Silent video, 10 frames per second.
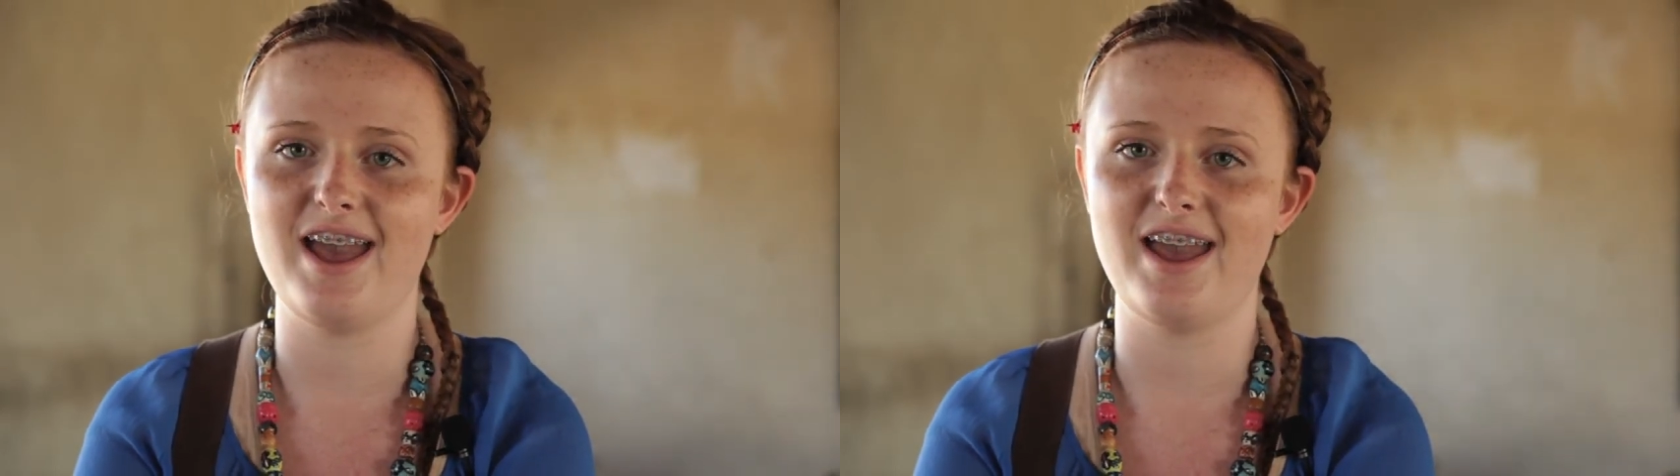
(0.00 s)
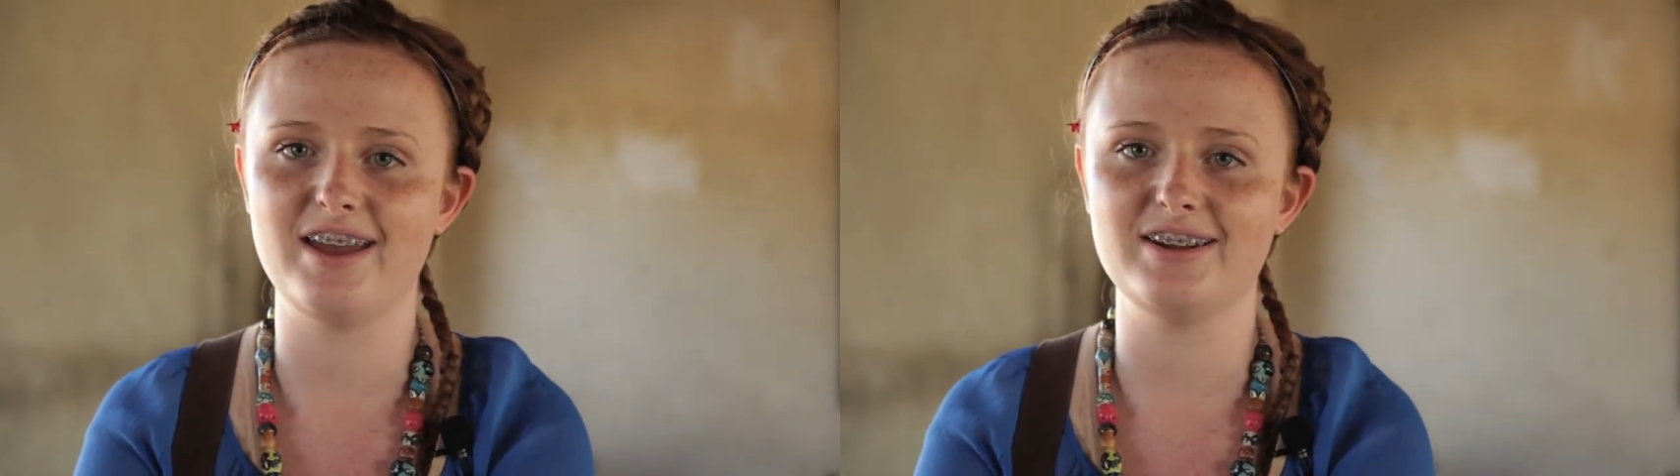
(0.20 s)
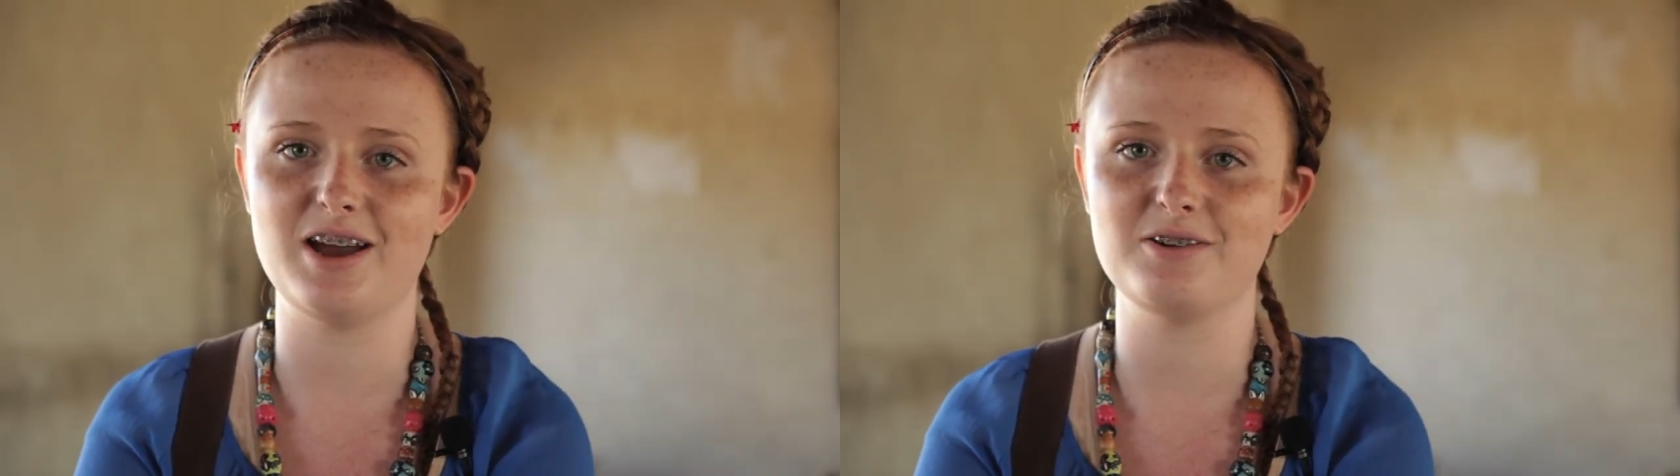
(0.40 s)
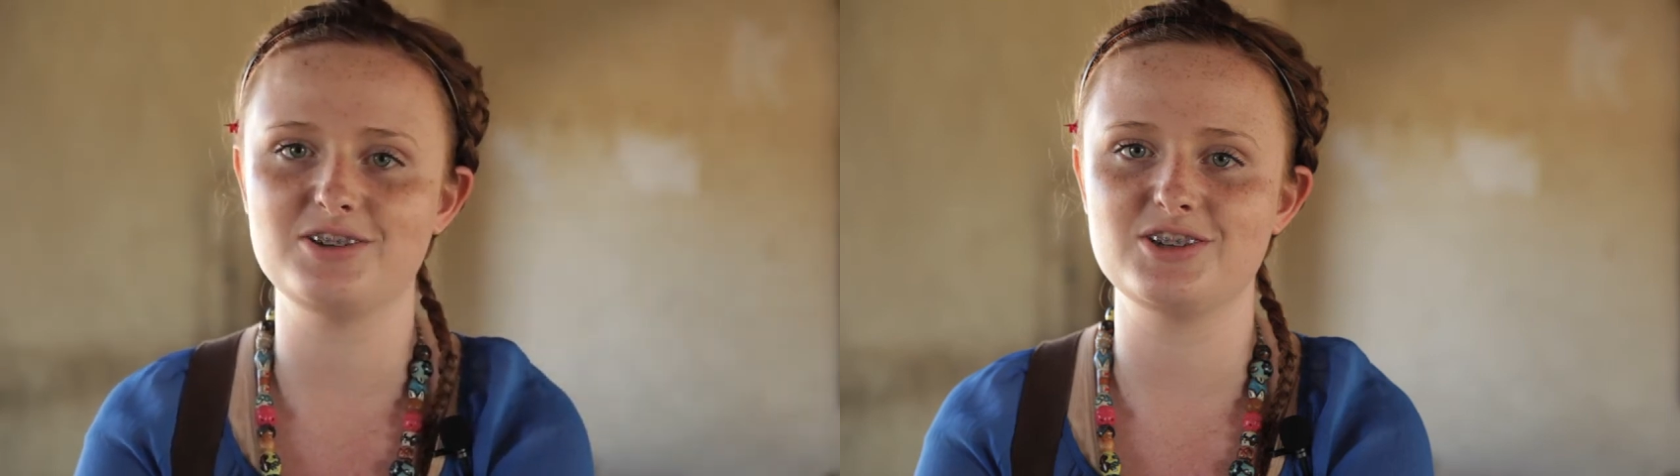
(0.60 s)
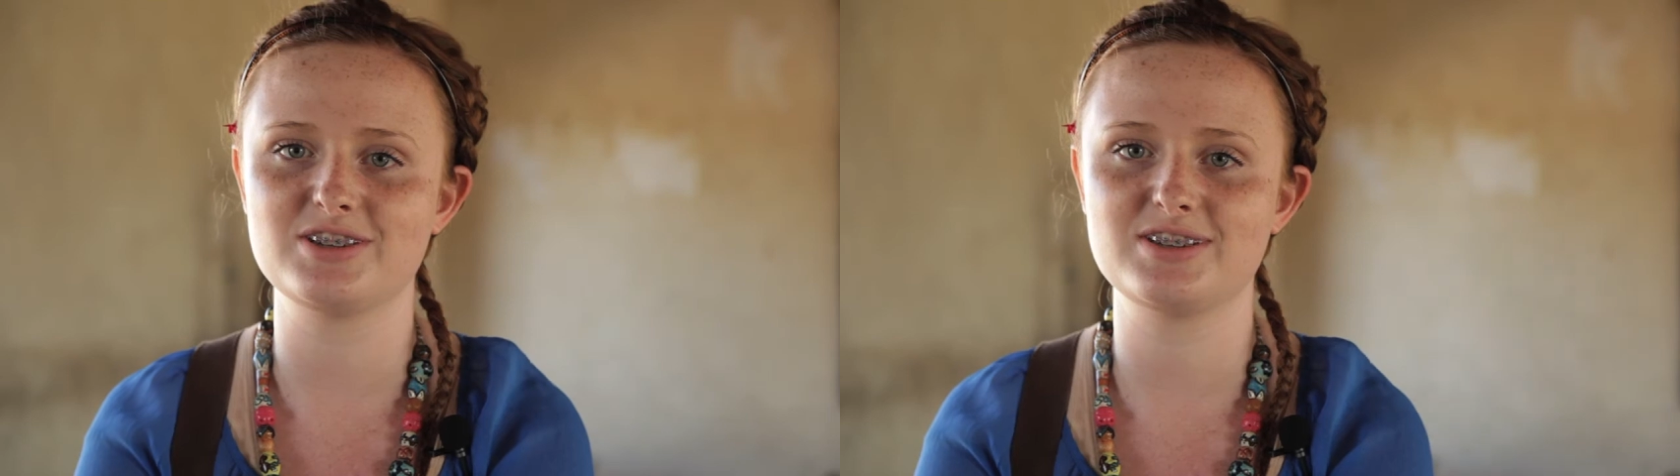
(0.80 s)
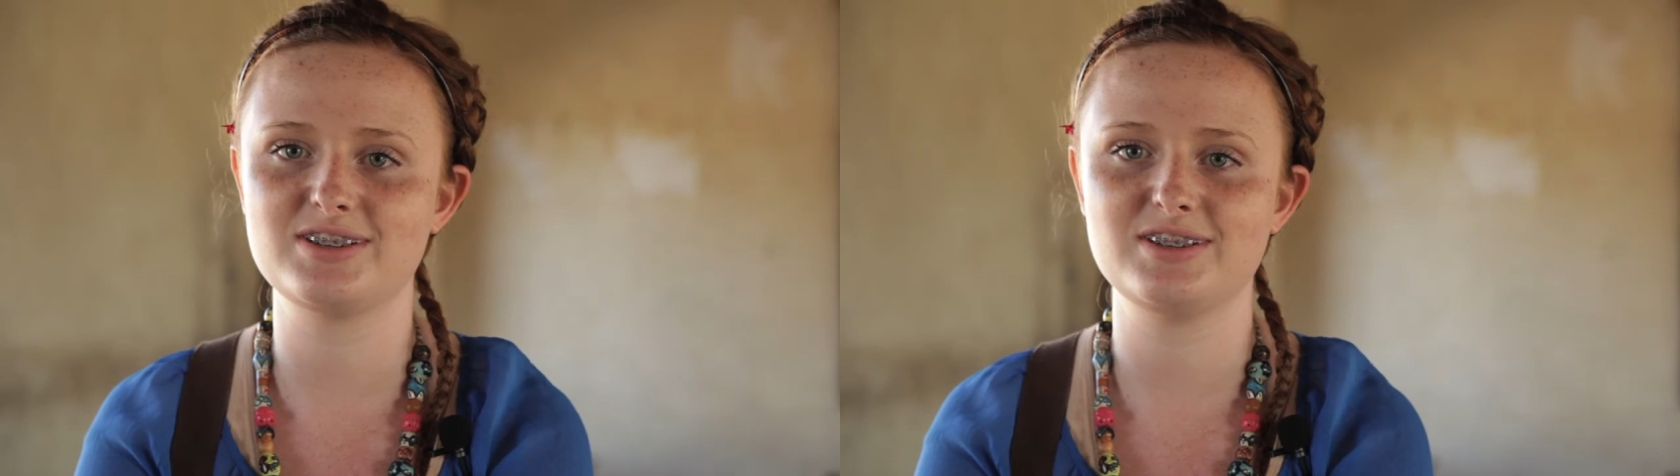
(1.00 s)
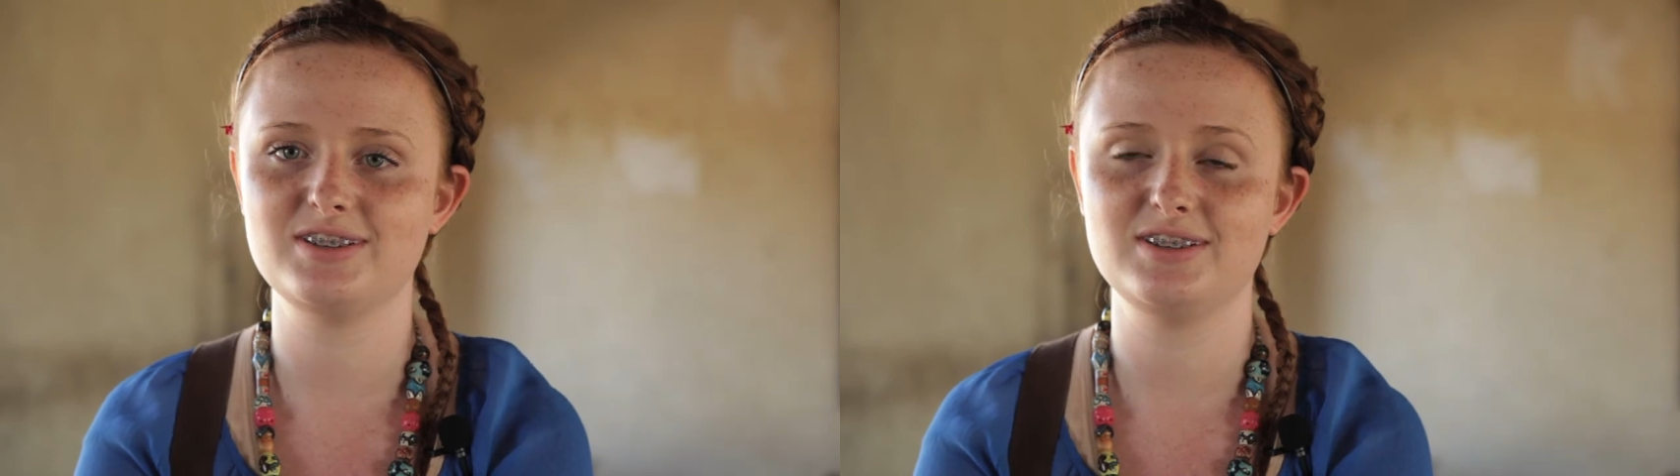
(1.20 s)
and I would just,